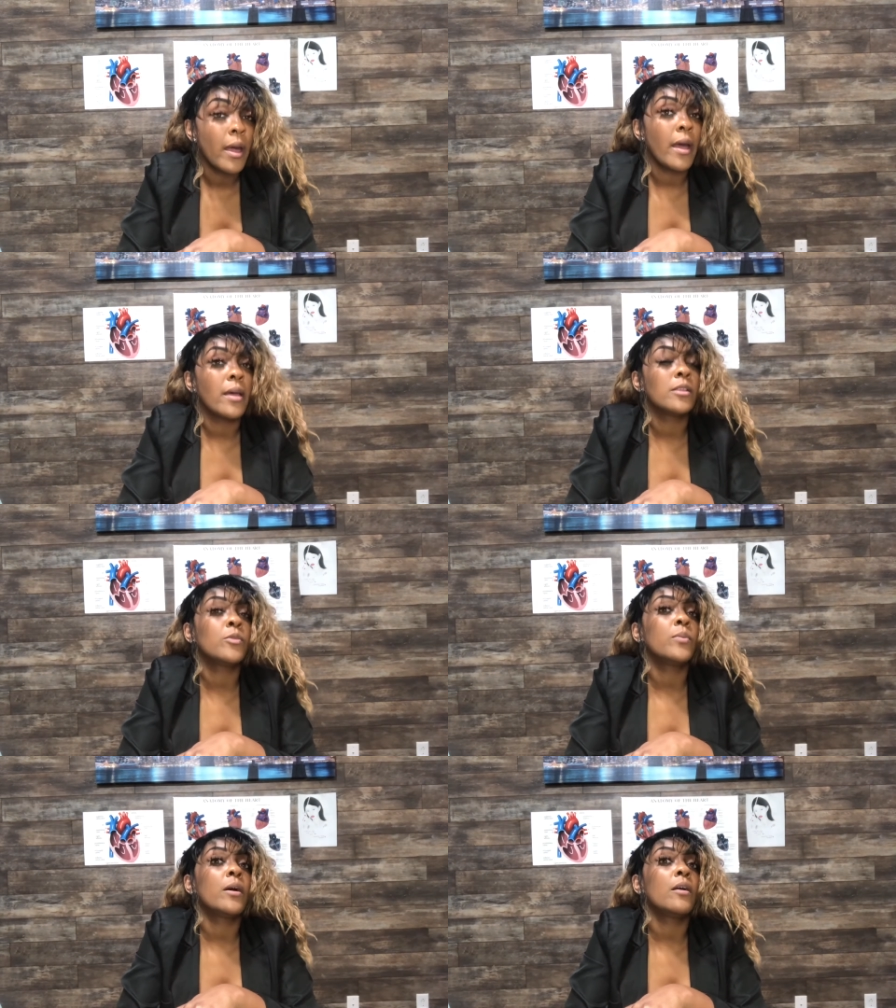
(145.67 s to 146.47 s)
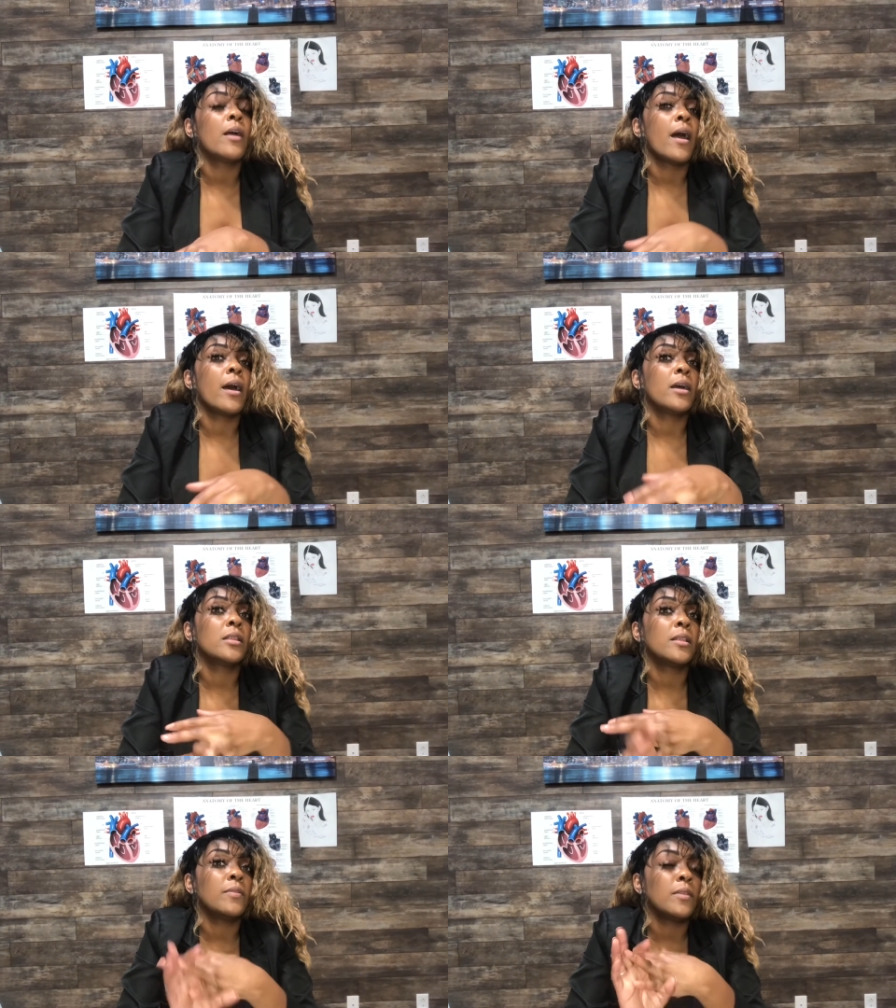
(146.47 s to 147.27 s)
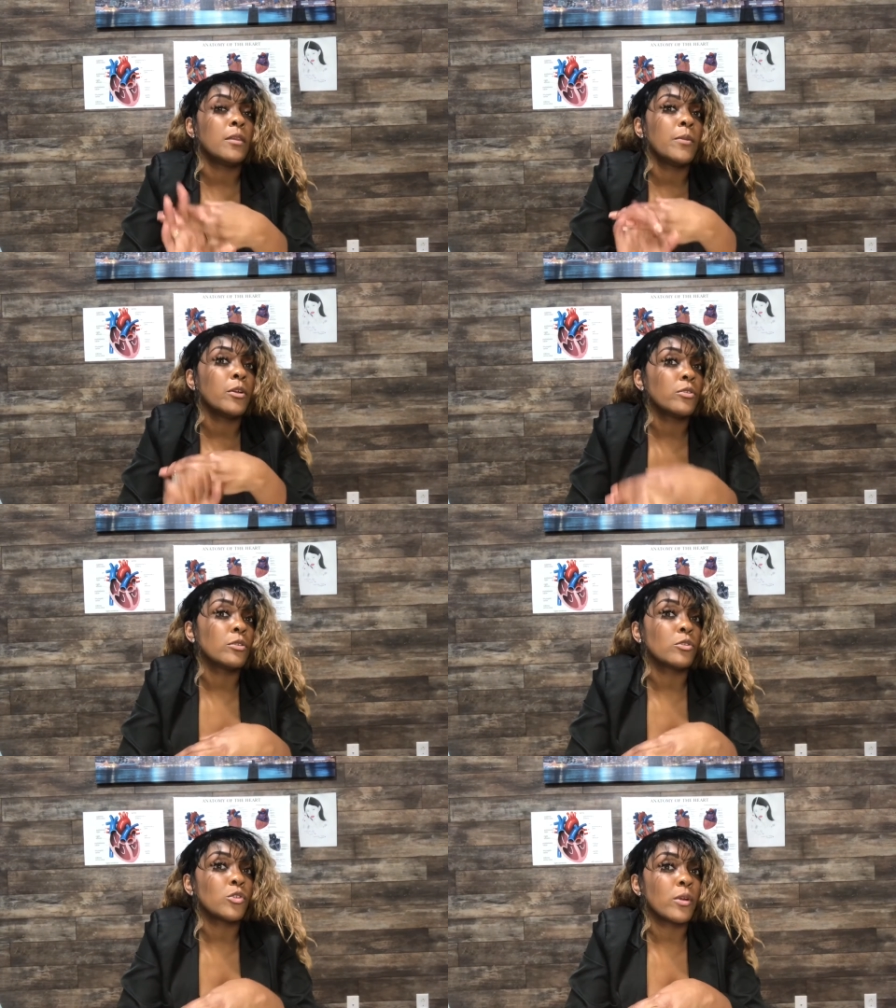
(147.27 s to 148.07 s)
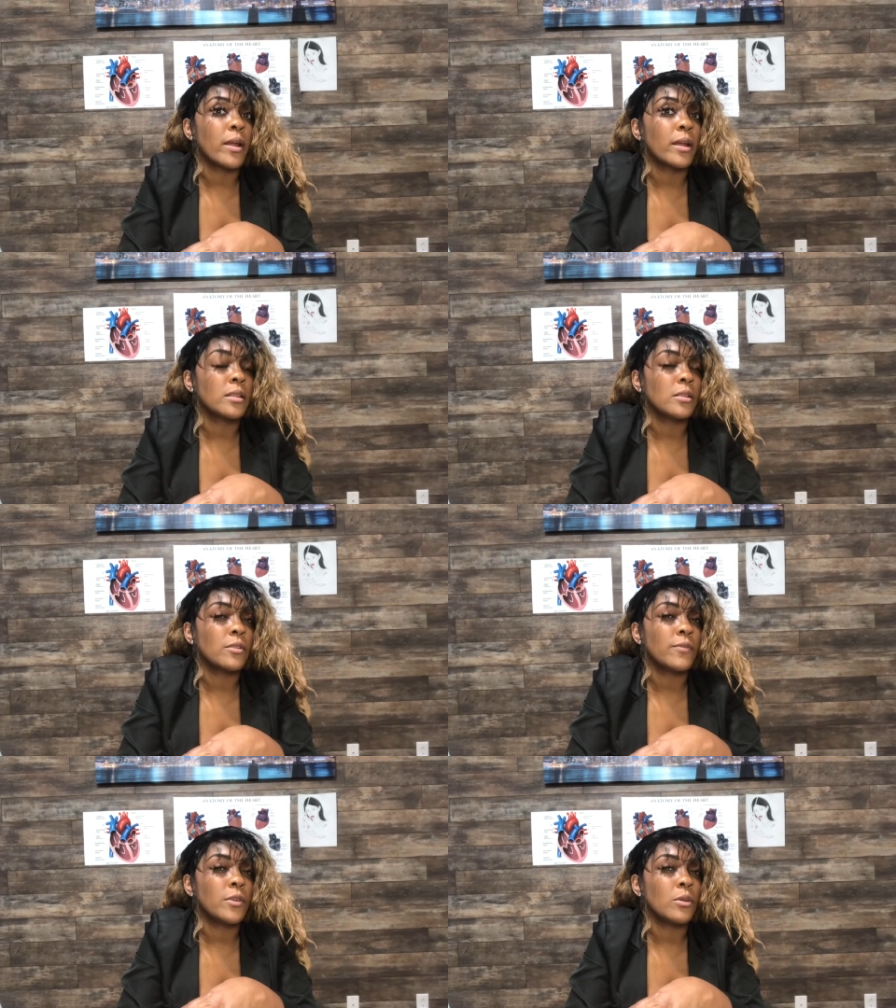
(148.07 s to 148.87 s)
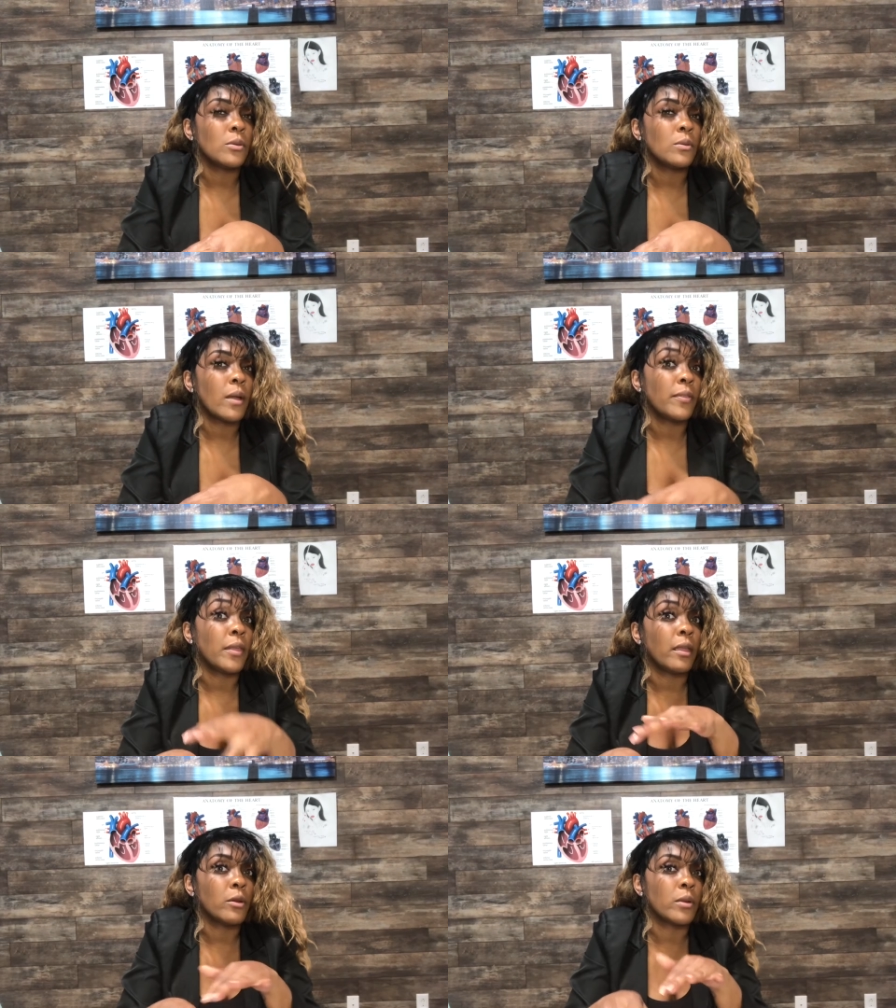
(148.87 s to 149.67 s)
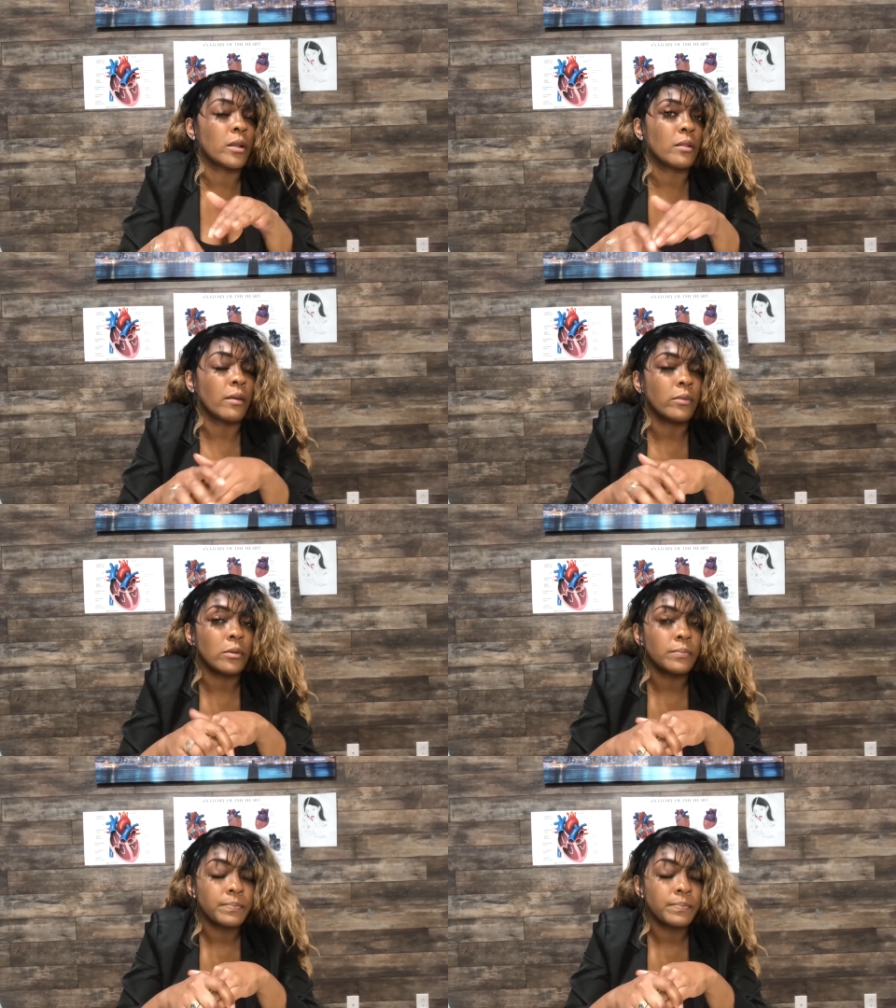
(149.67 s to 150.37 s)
as well as the personal short axis view at the aortic level.